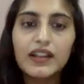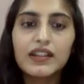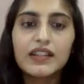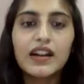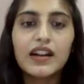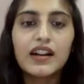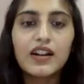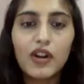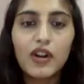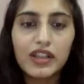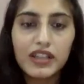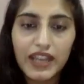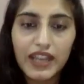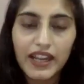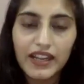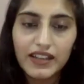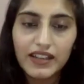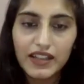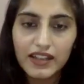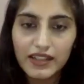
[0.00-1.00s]
The
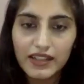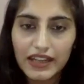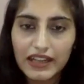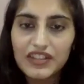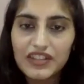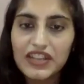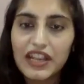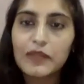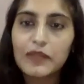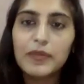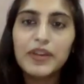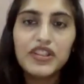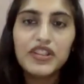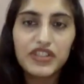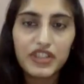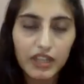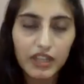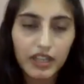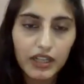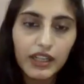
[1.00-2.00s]
contact details shall be
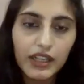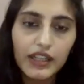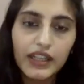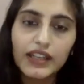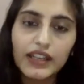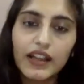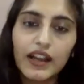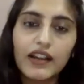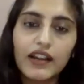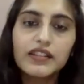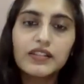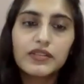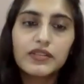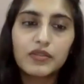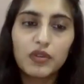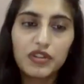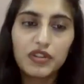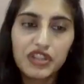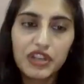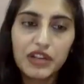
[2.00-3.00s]
shared in our
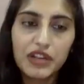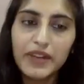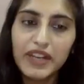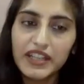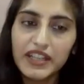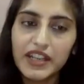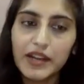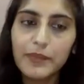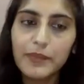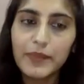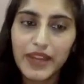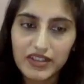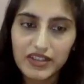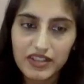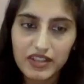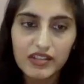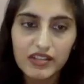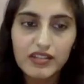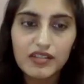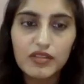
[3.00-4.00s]
social media
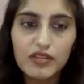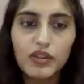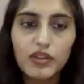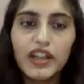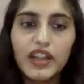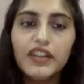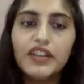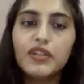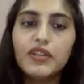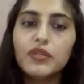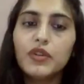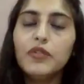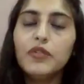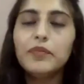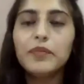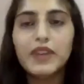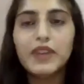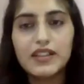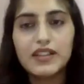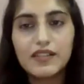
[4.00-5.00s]
pages so that you
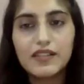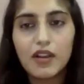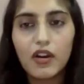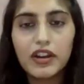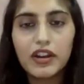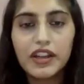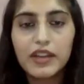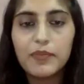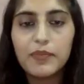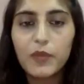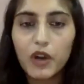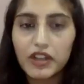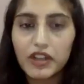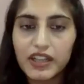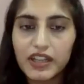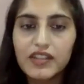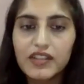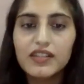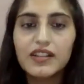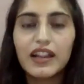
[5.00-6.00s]
don't miss on
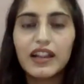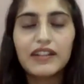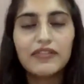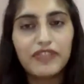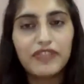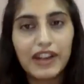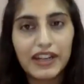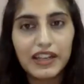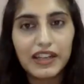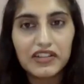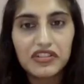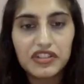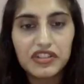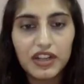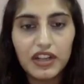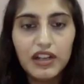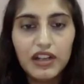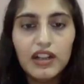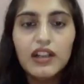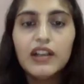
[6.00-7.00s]
importance and
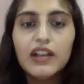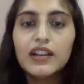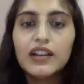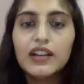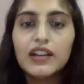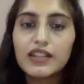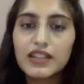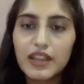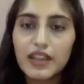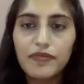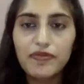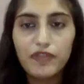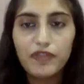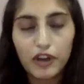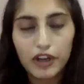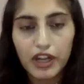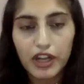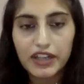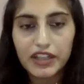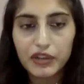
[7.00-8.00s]
financial tip
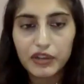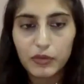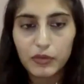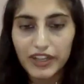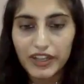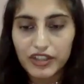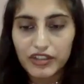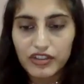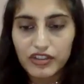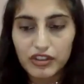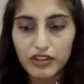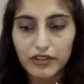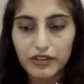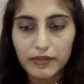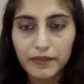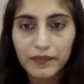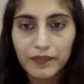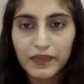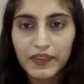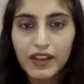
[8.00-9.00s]
for our new venture.
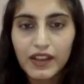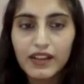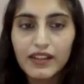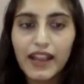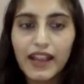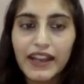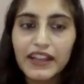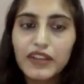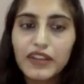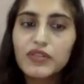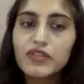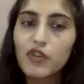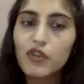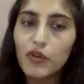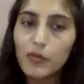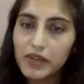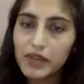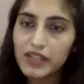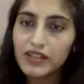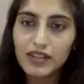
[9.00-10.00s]
Thank you so
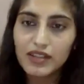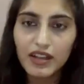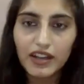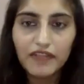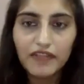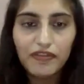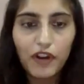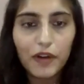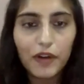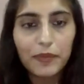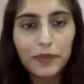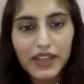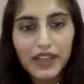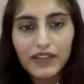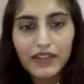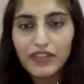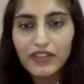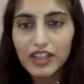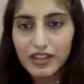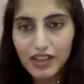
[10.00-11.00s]
much, sir, for
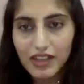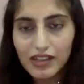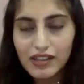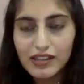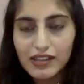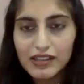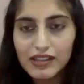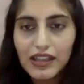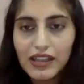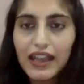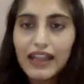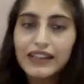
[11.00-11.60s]
being with us.